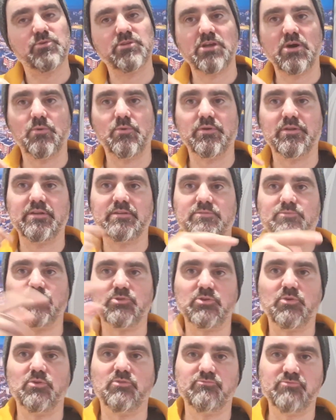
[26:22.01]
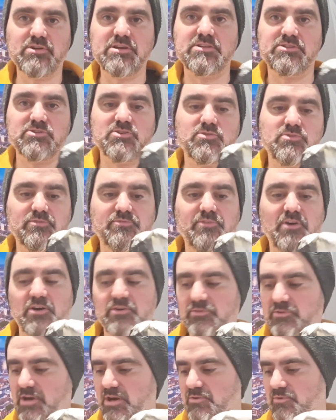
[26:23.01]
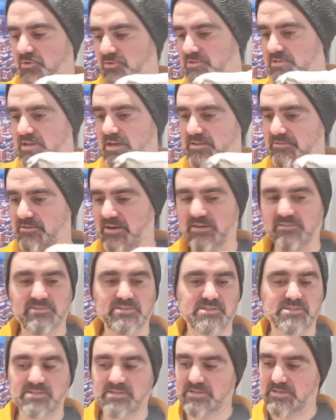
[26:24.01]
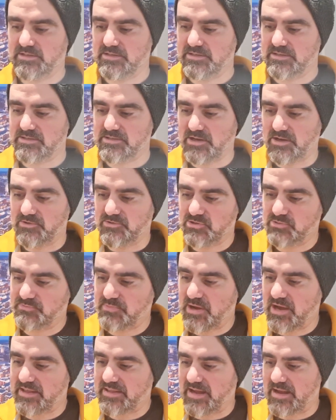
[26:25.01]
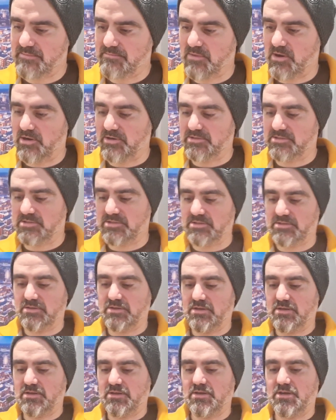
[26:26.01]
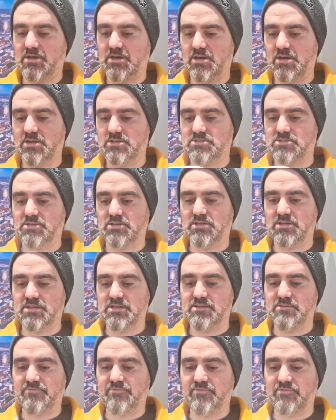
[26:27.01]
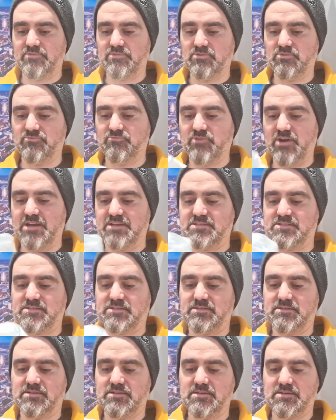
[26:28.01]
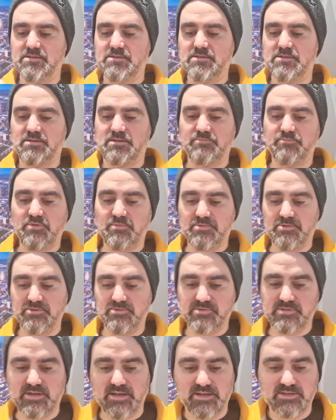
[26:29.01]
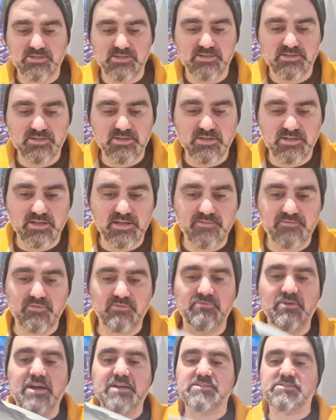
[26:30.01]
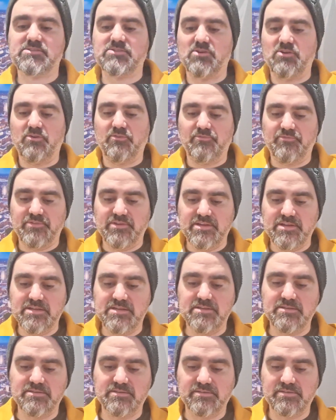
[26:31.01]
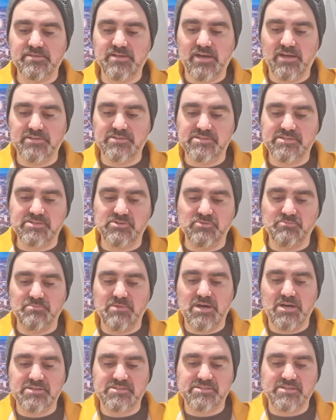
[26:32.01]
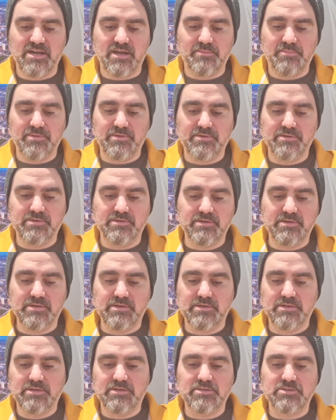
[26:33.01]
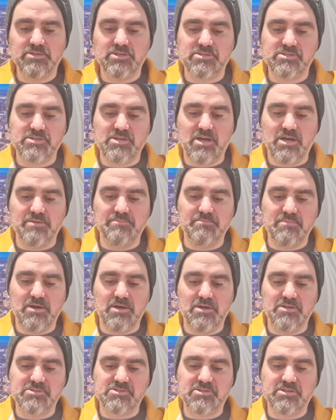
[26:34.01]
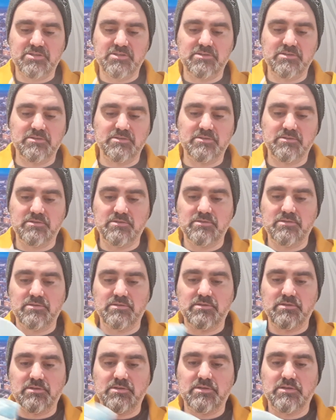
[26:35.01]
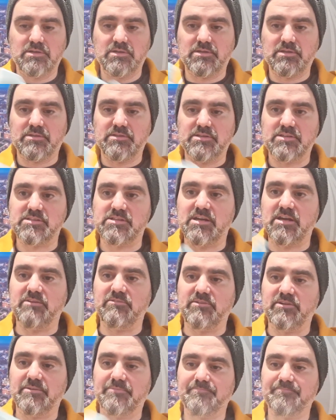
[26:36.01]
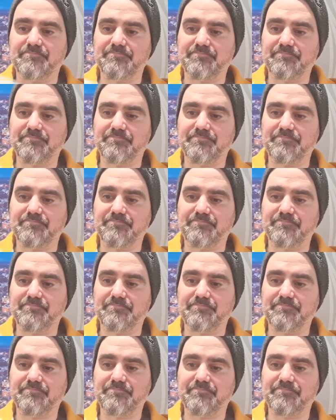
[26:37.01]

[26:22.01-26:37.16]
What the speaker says: We don't want to redo the final coat on the other areas. So just bear that in mind to leave the rest. Probably use that actually. You leave the rest of the gun still masked up. Just unmask this area.